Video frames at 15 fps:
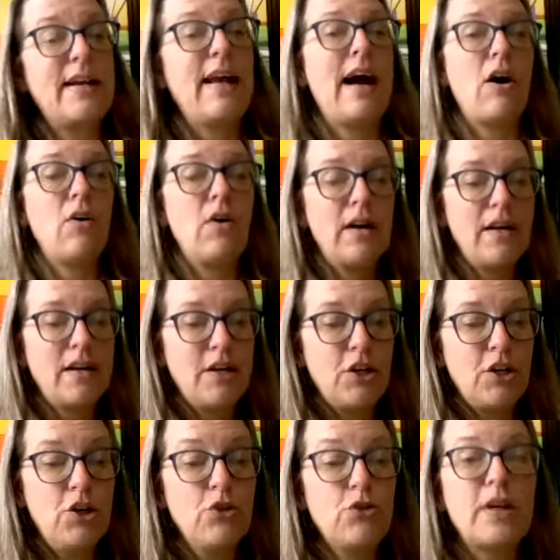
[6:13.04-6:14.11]
Now,
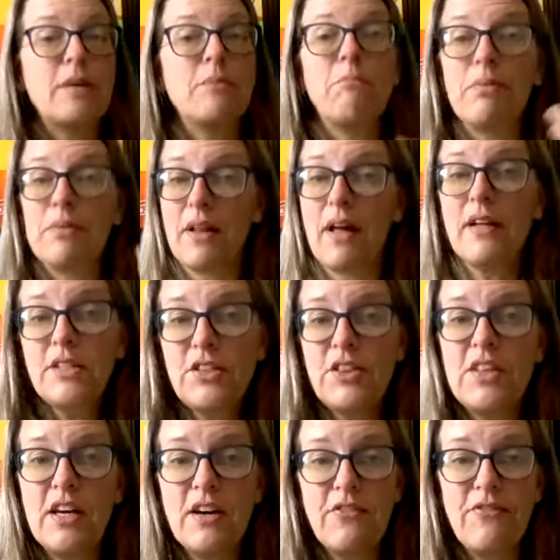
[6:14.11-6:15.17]
you can blunt
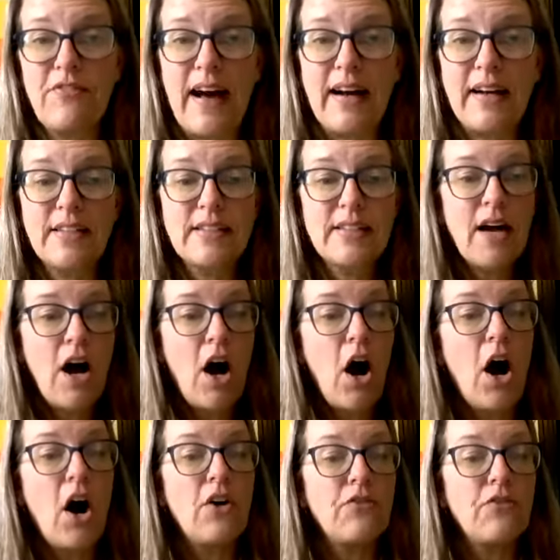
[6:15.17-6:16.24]
the effects
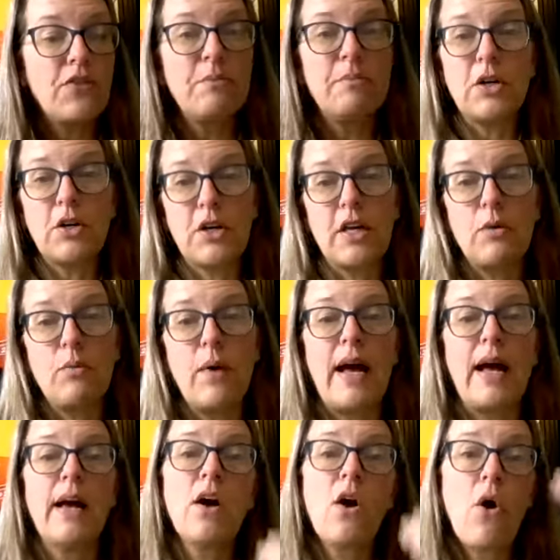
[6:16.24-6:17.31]
of the Milky
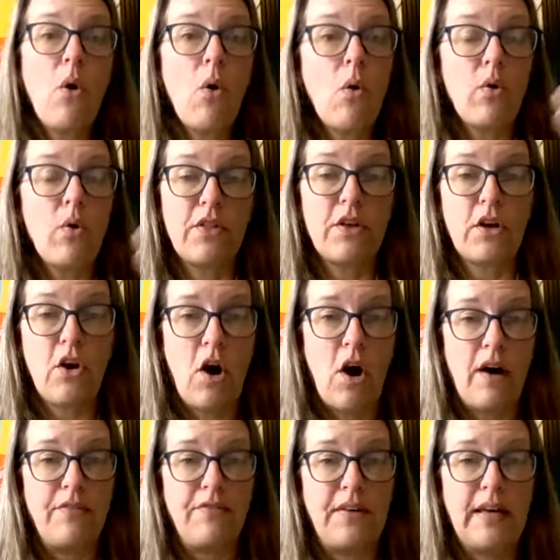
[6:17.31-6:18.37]
Way or the
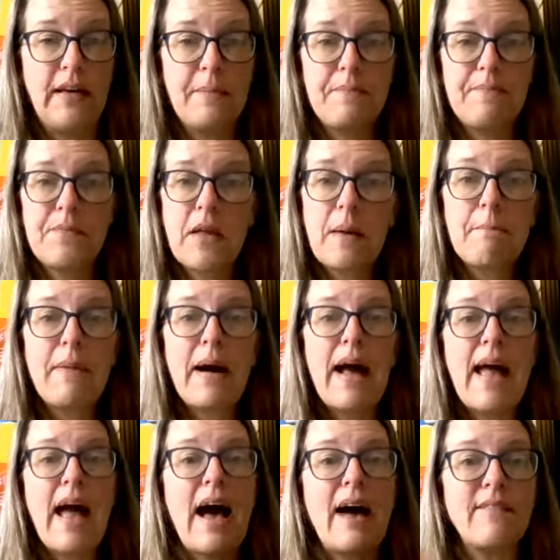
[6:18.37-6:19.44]
coffee
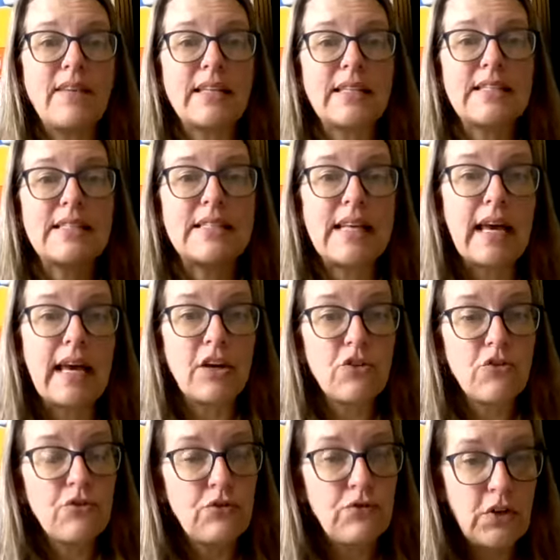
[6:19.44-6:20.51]
by having steak
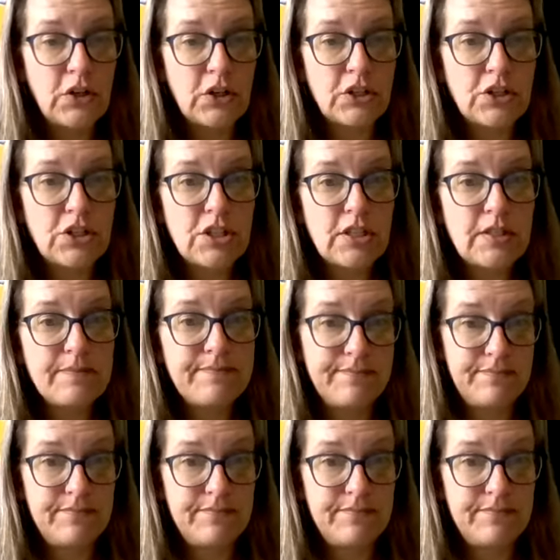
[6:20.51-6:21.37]
first,